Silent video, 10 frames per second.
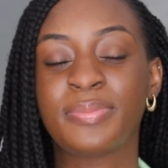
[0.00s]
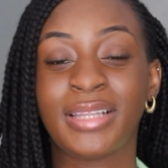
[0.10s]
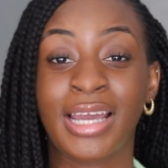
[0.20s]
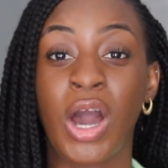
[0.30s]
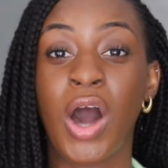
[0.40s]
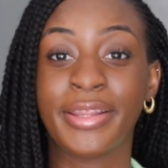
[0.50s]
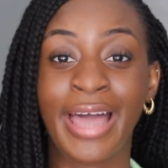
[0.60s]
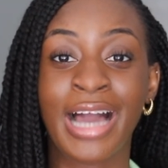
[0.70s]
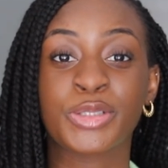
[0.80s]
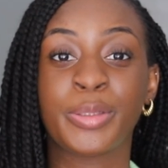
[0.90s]
but like on the
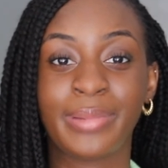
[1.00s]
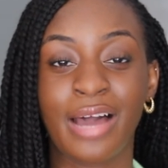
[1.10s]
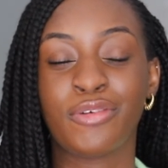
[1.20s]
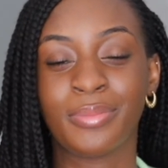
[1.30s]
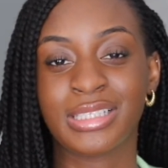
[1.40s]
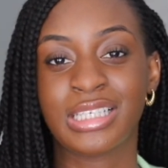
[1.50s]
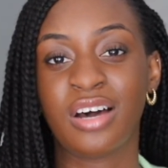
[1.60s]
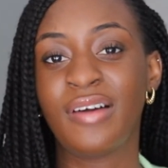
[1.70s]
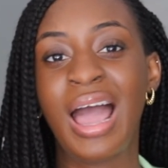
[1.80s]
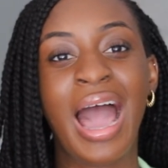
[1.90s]
actual platform itself,